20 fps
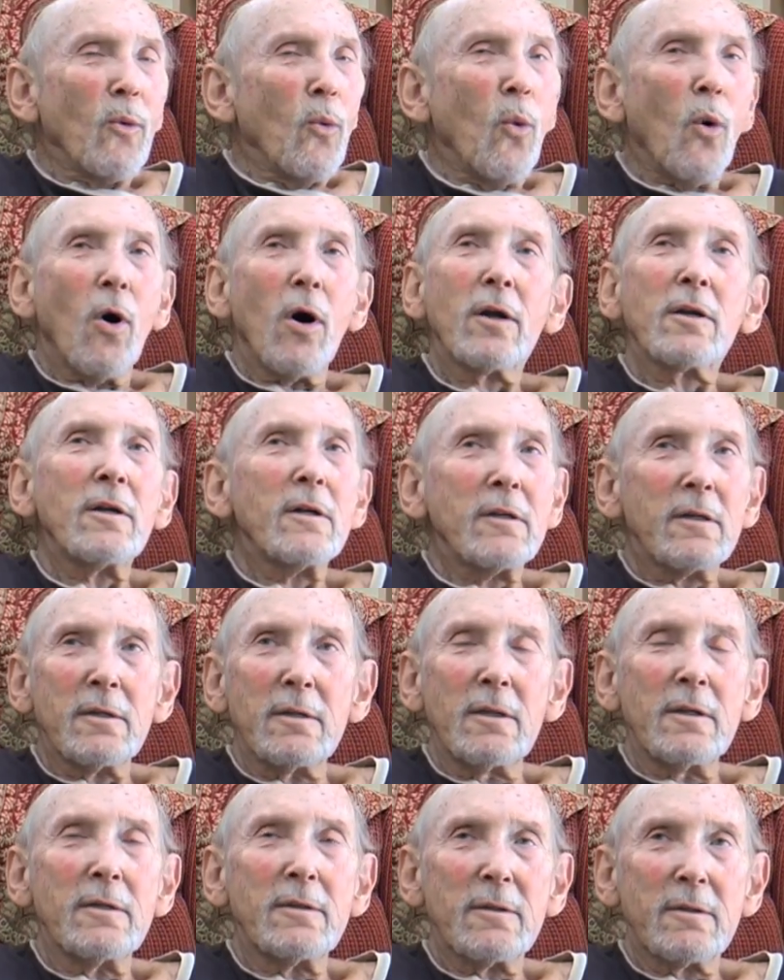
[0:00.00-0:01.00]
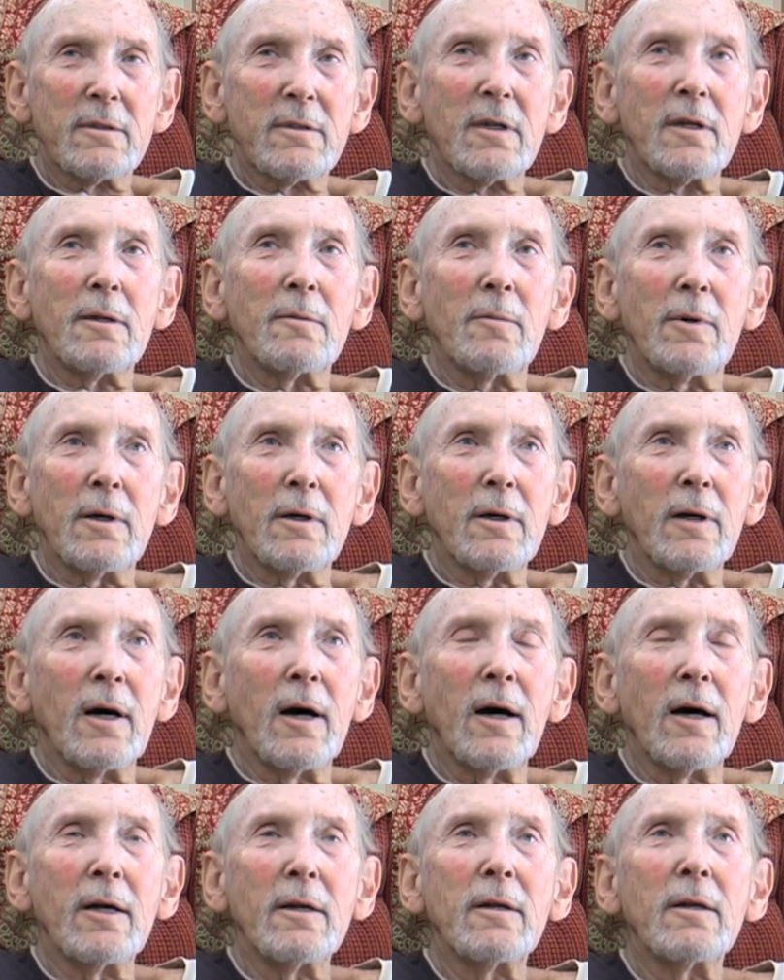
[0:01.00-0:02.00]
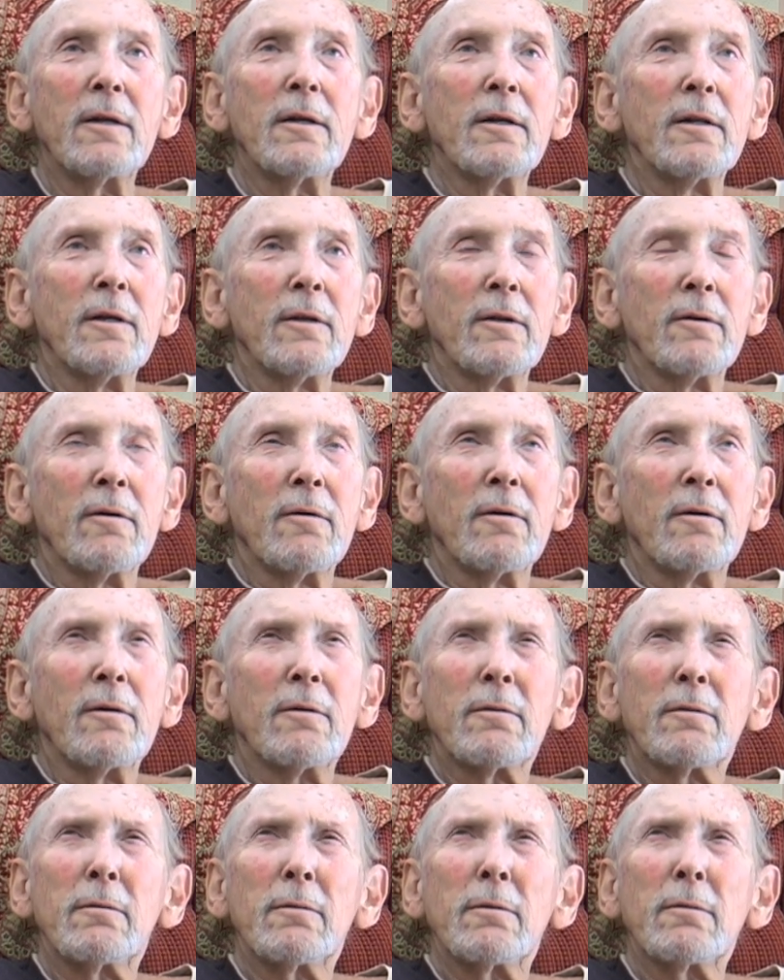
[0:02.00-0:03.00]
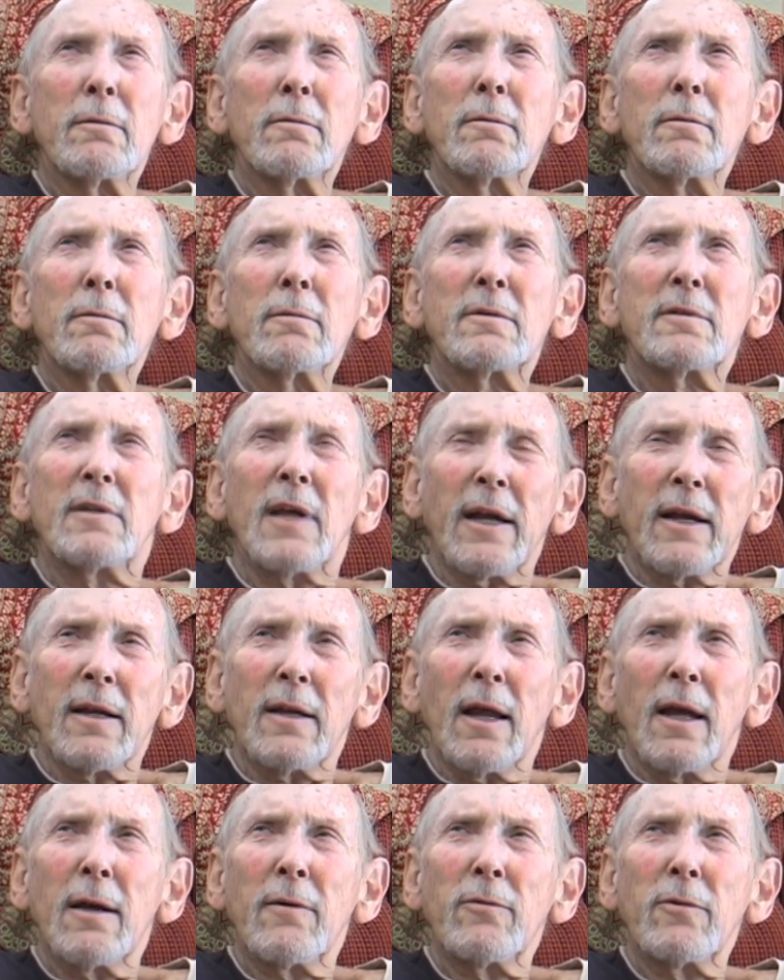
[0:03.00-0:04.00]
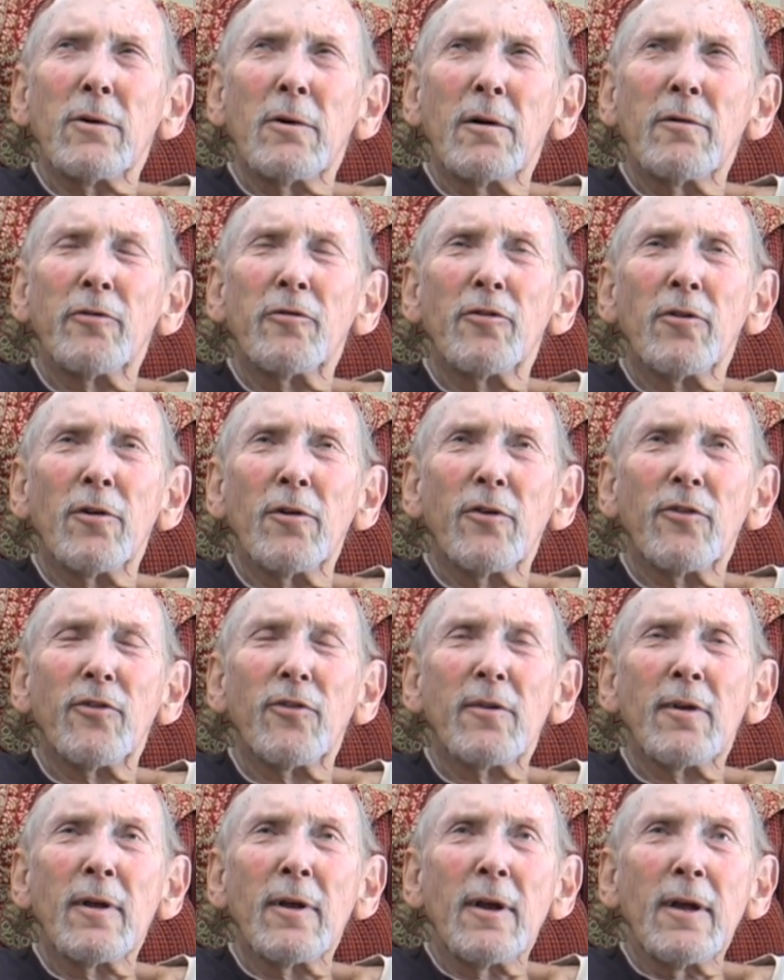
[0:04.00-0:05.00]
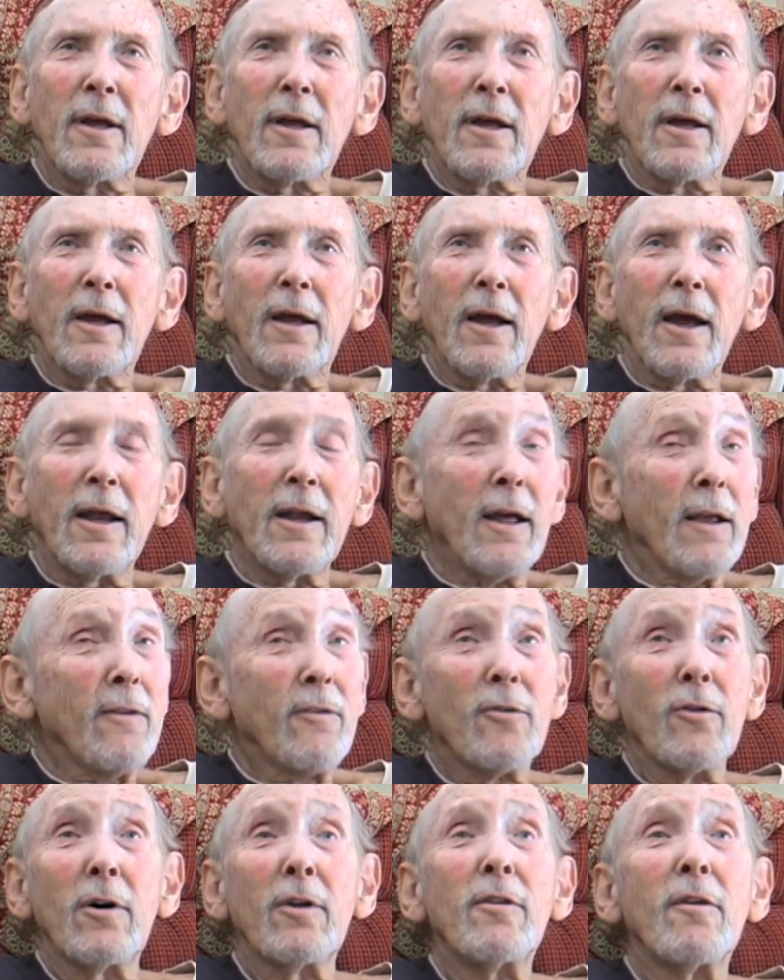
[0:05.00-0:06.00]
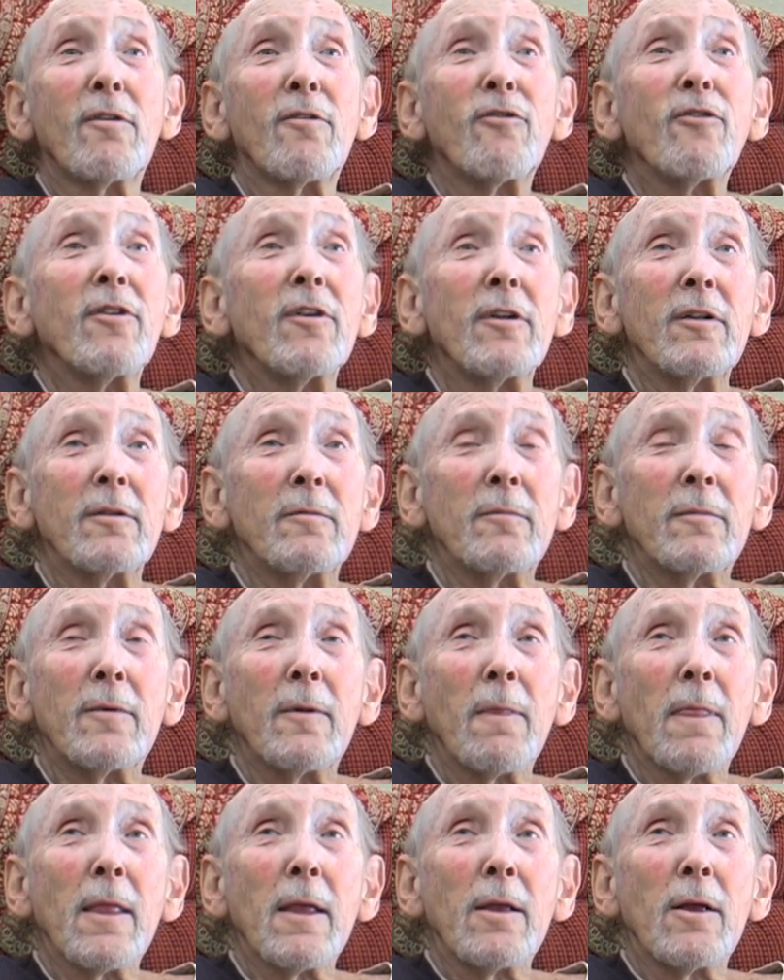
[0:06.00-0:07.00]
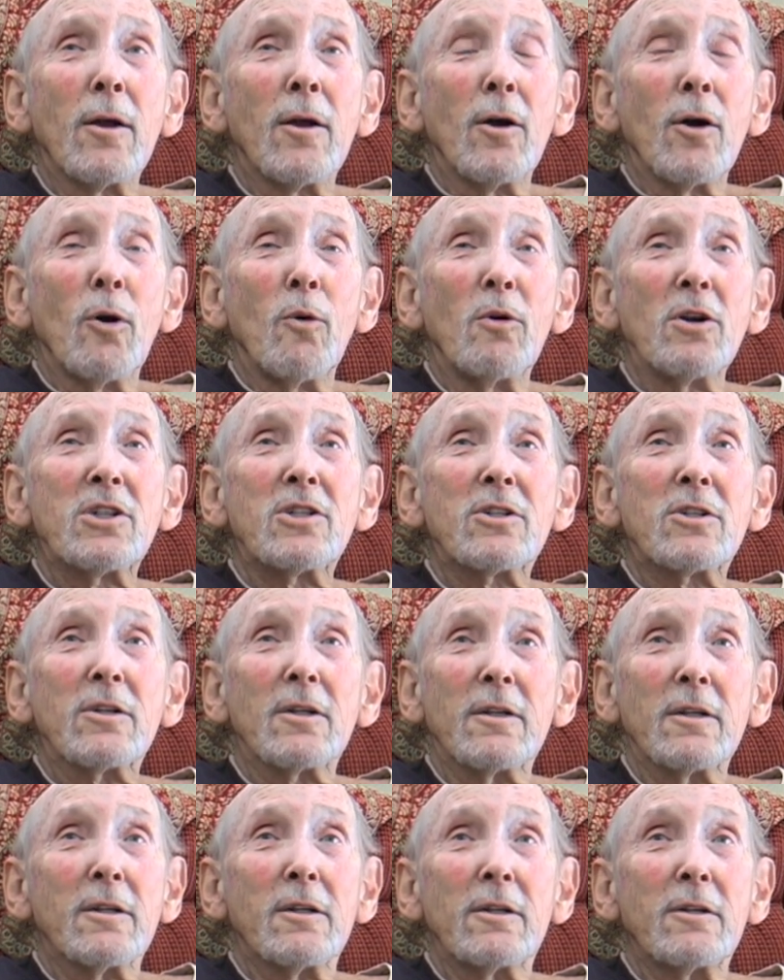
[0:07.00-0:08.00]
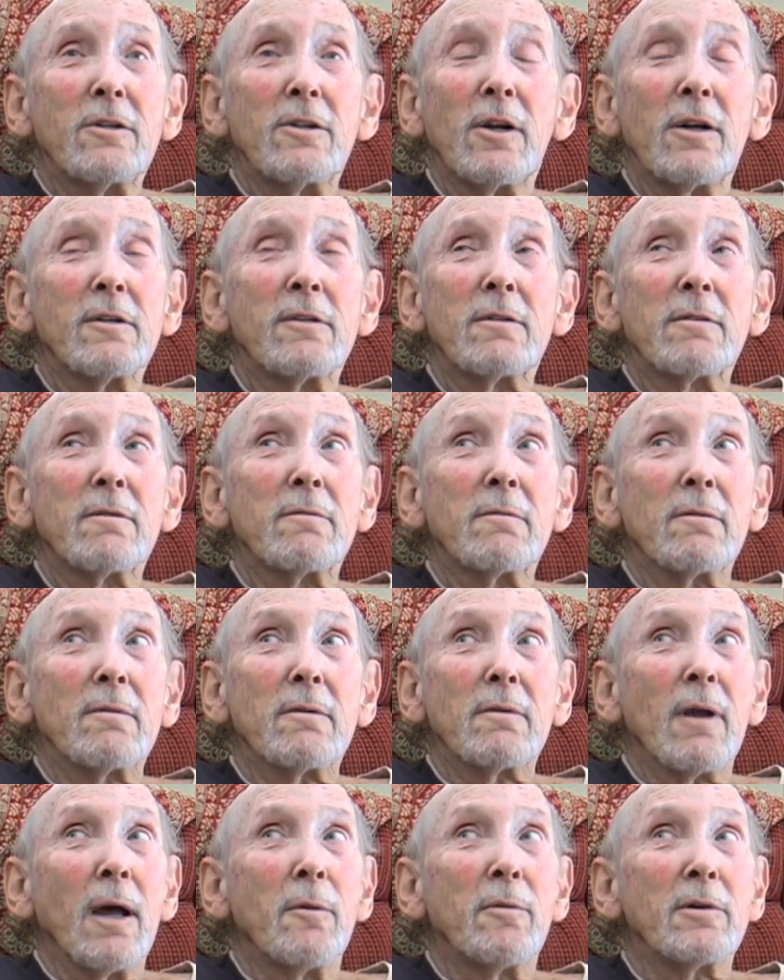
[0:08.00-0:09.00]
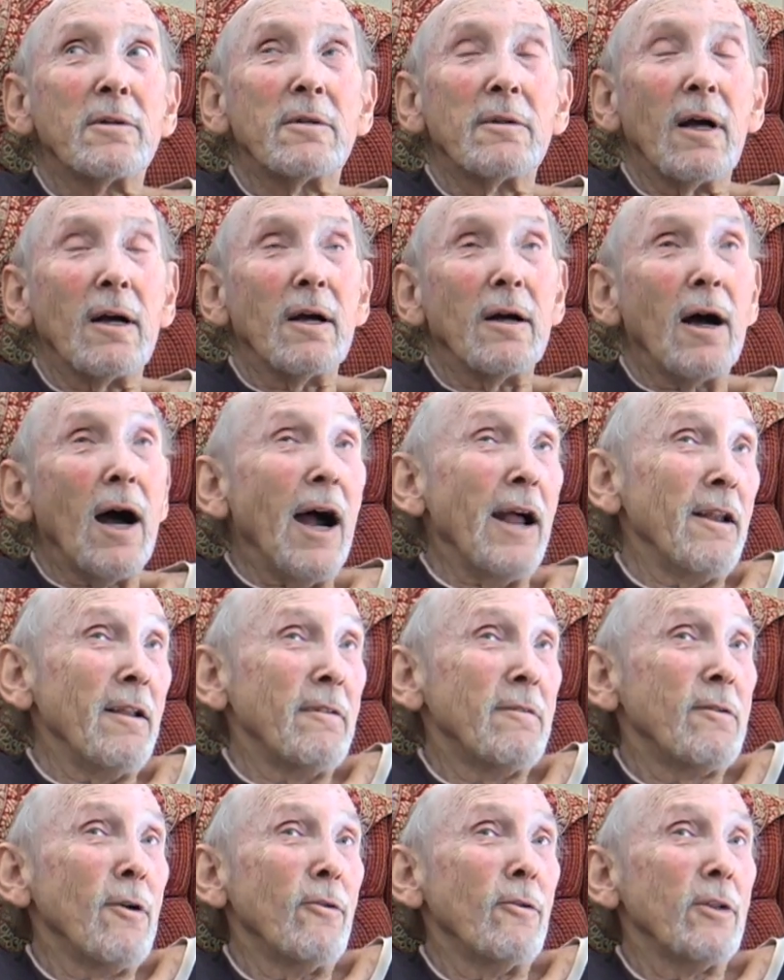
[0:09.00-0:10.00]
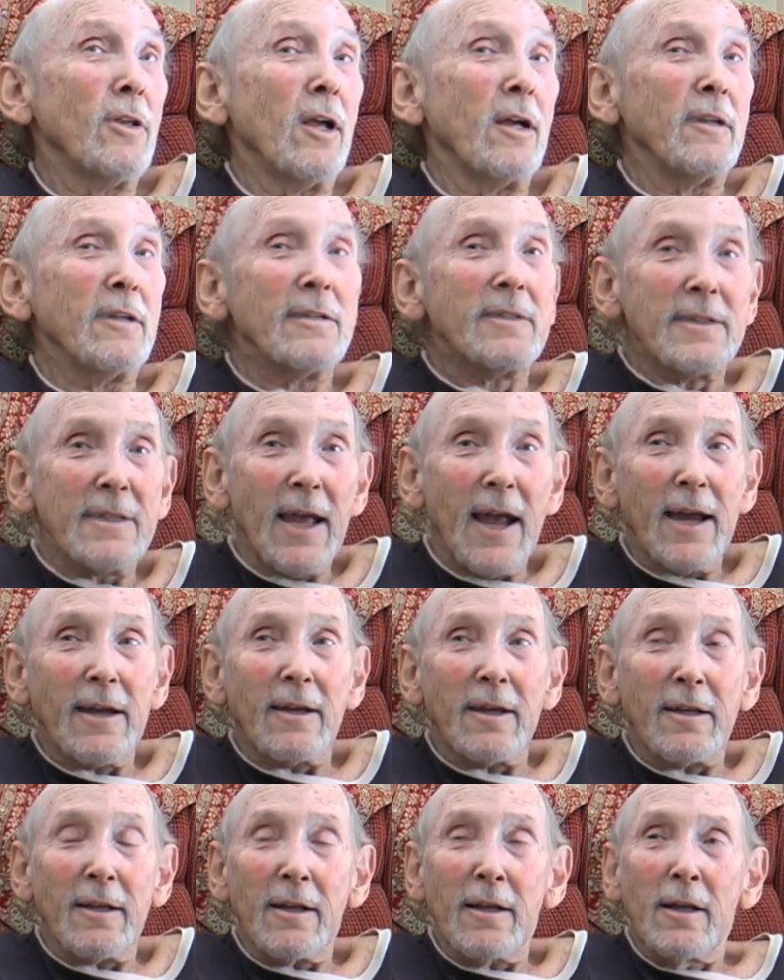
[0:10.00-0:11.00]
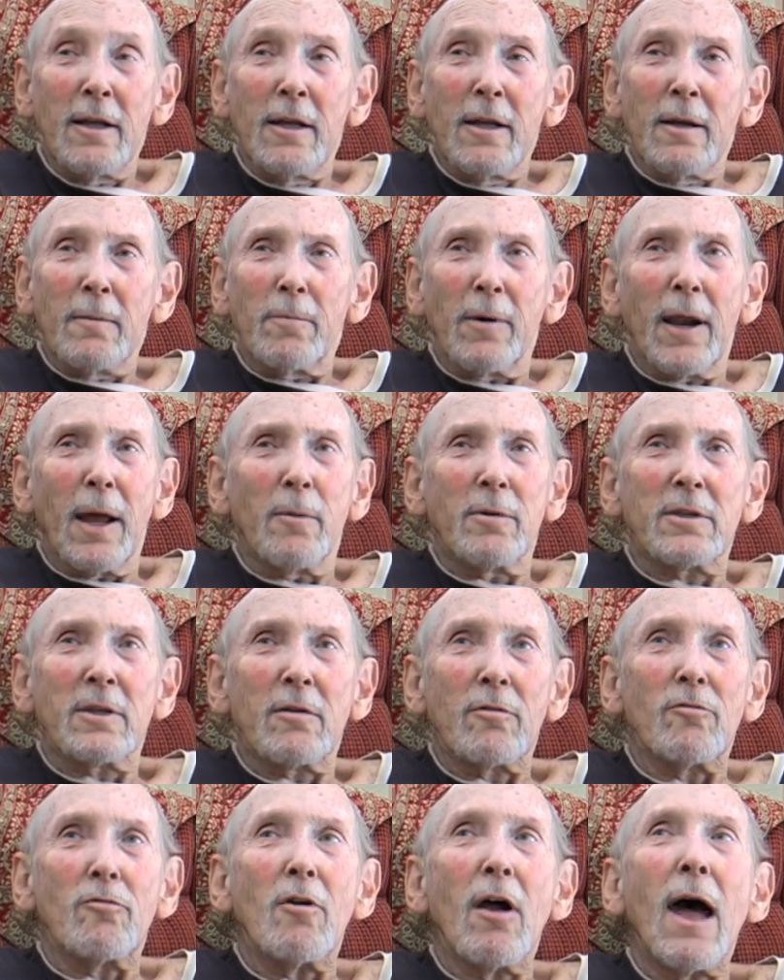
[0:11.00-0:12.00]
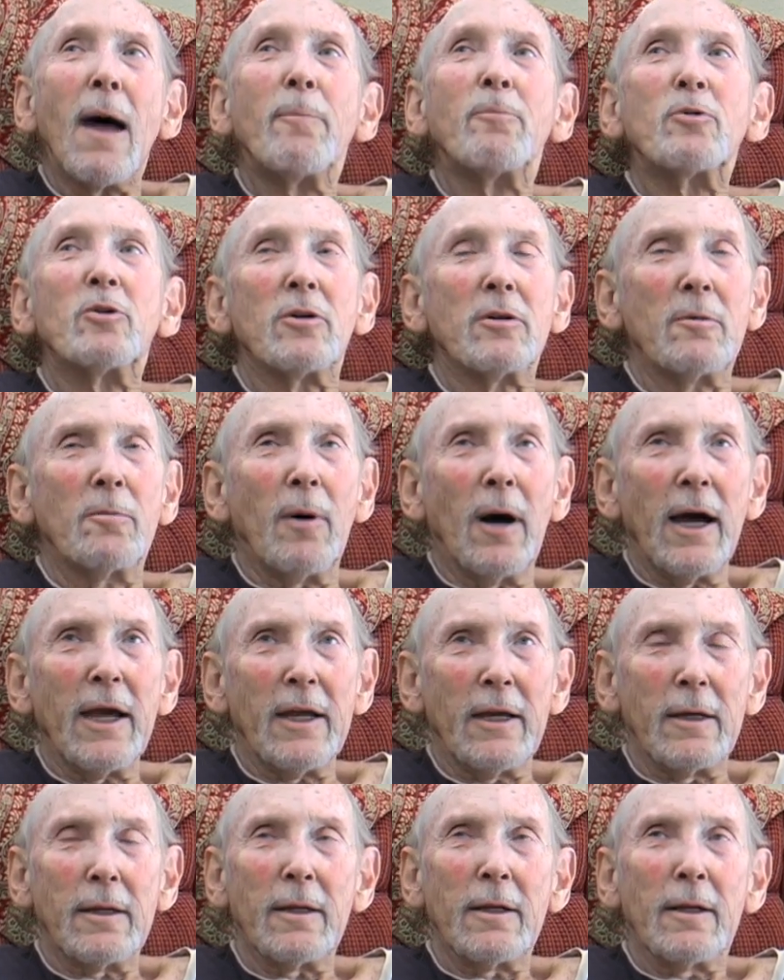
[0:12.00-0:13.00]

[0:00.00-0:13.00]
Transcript: walked into this cinema on 2nd Avenue or 1st, and I saw this film, which just, I didn't totally understand it, but I was enraptured by it.